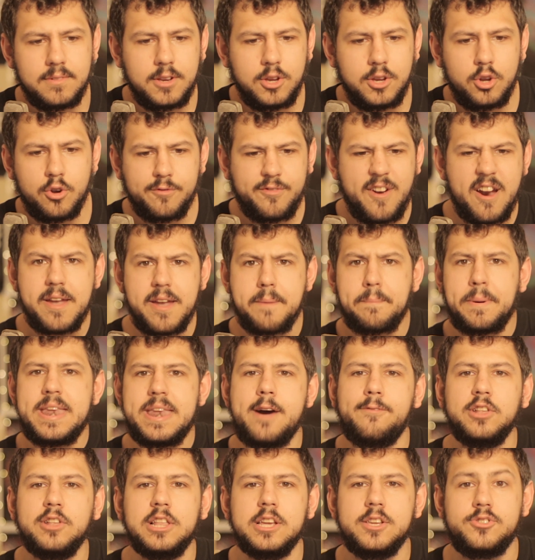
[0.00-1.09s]
You're very
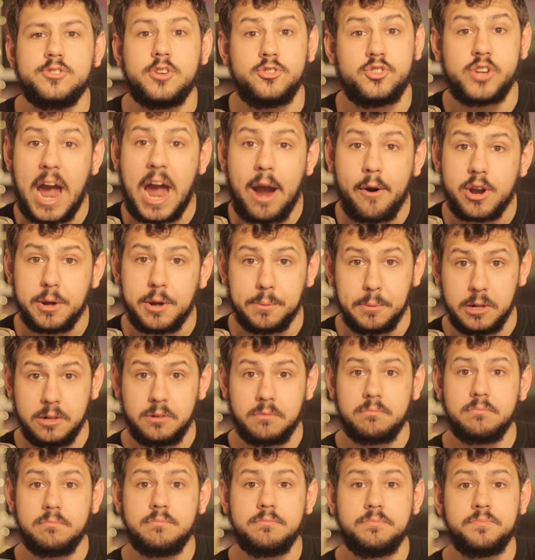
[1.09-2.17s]
benevolent and
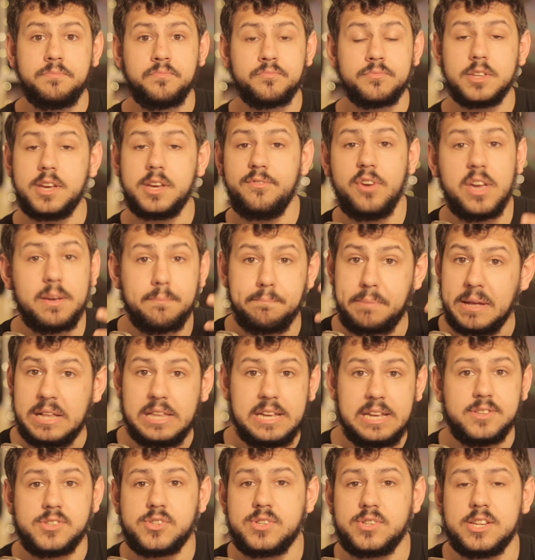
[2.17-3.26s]
charitable, giving
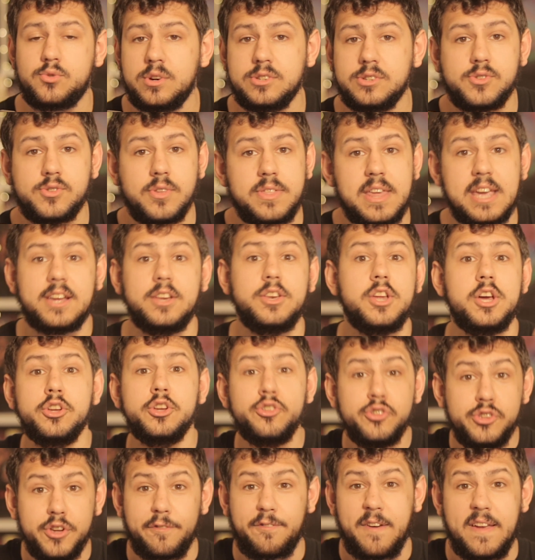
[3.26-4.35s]
billions to Israel so they can
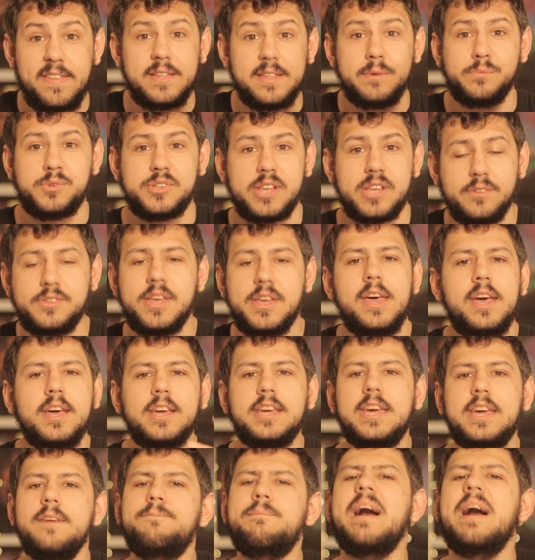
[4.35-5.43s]
defend themselves.
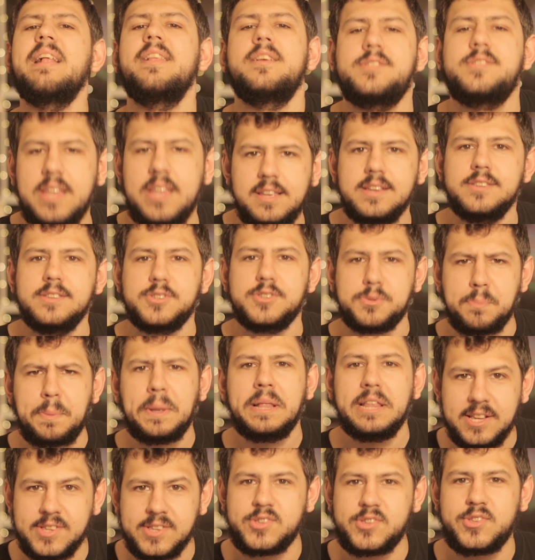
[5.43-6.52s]
Give Palestinians
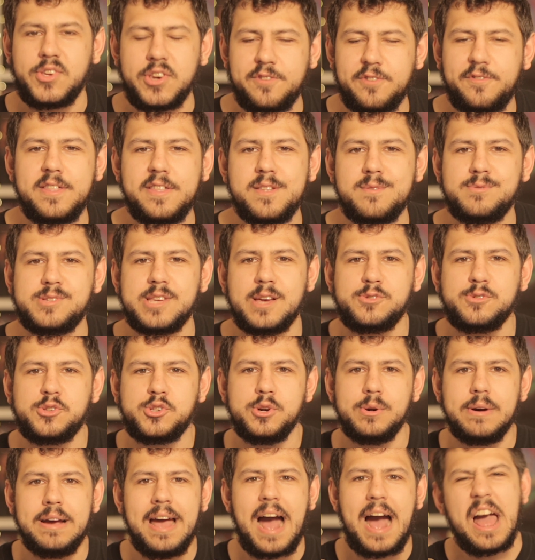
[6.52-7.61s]
billions to defend themselves
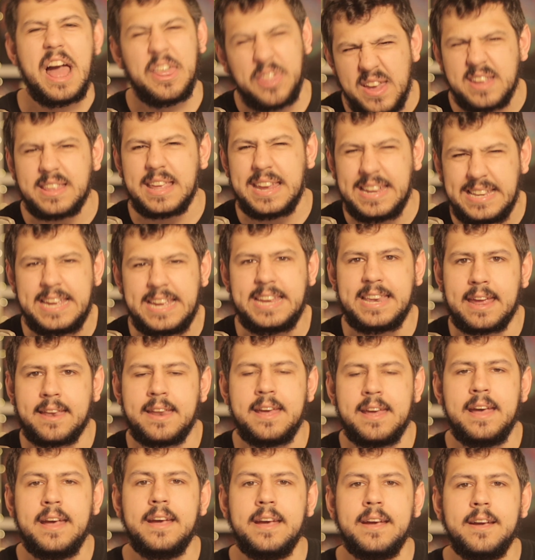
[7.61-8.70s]
too. I think they need it,
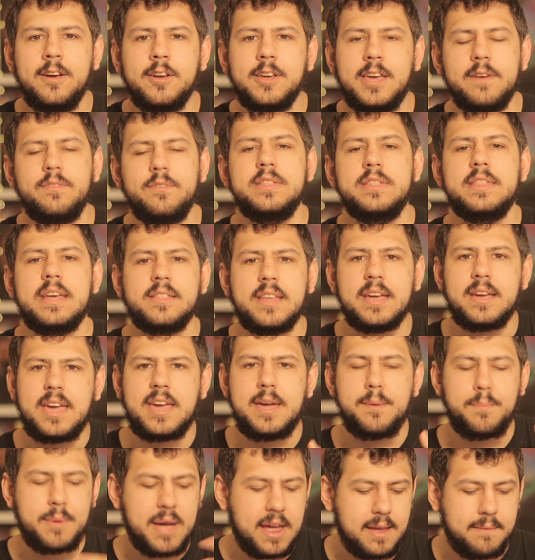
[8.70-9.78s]
given that they
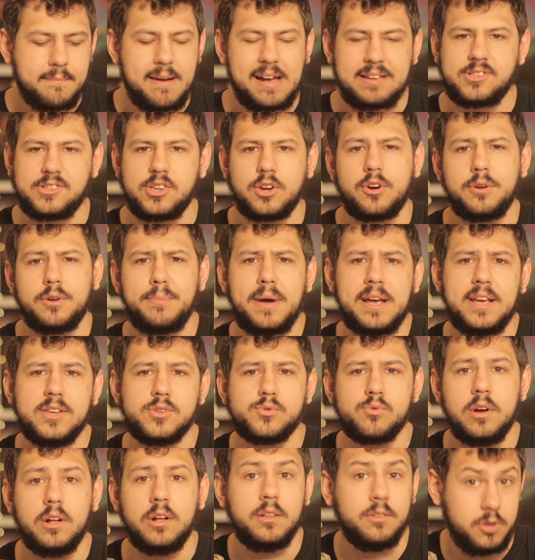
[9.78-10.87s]
keep getting massacred by
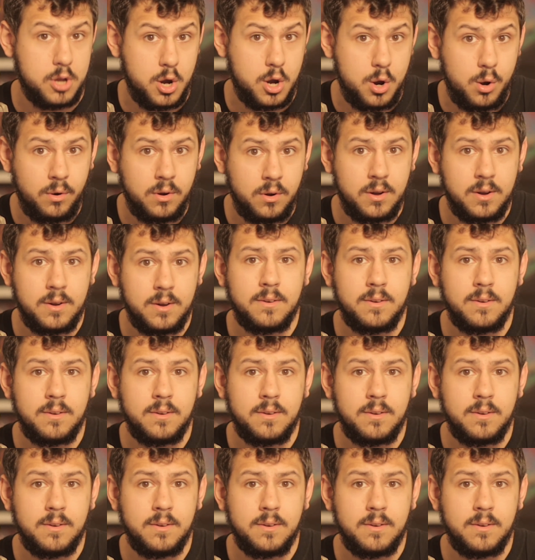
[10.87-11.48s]
Israel. No?